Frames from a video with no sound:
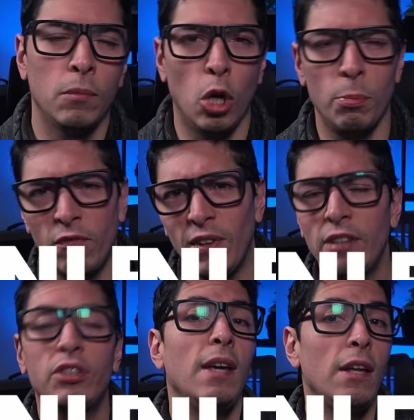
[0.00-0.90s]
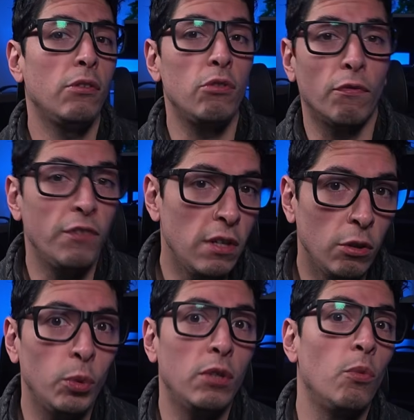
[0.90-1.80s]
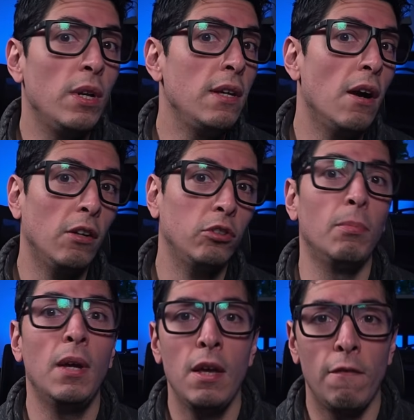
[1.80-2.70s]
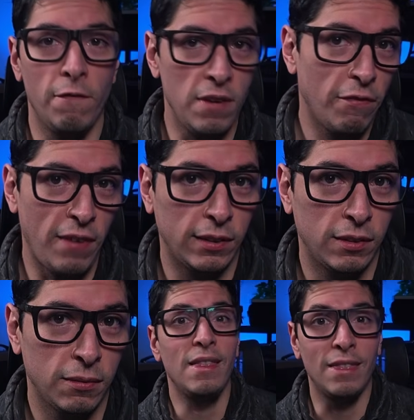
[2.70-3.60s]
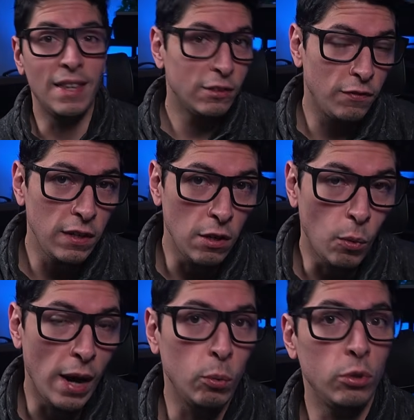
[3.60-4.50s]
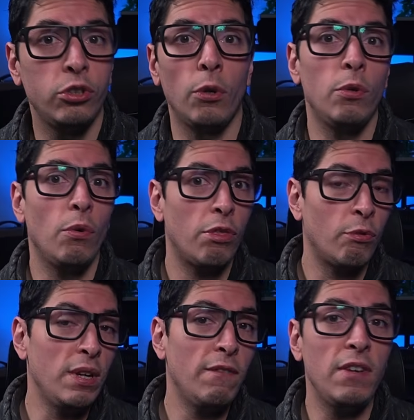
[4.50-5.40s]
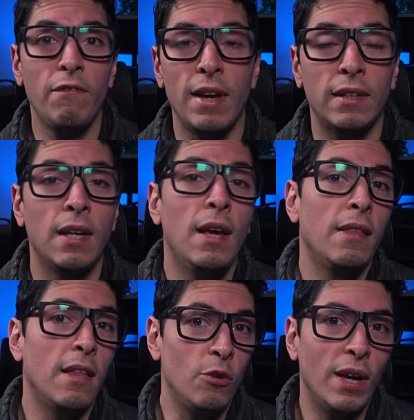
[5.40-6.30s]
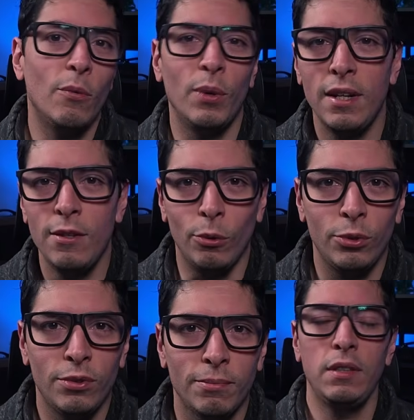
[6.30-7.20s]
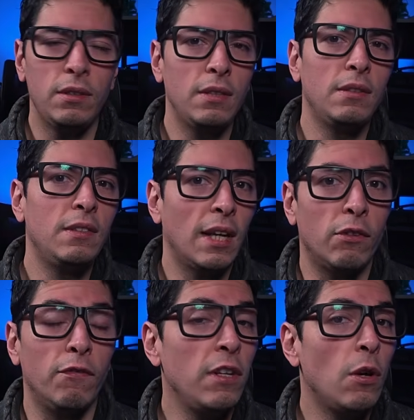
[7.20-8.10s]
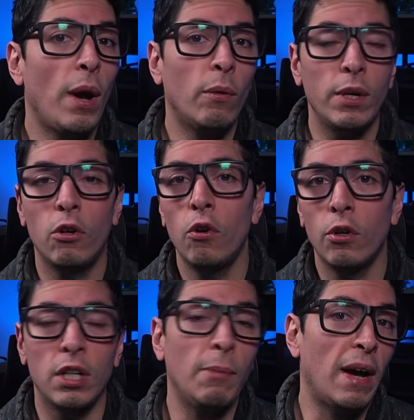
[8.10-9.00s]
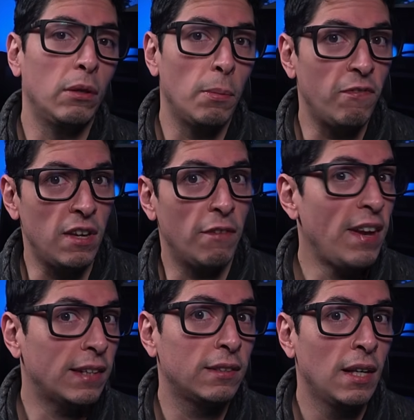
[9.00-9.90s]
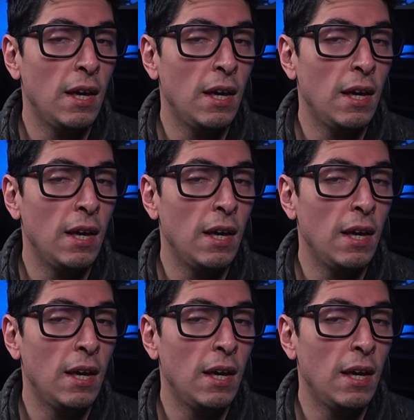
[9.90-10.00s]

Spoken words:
Omni Flash can edit your videos with really awesome VFX. In this video, I will show you 3 VFX that you can really use. This is the second video I record about VFX.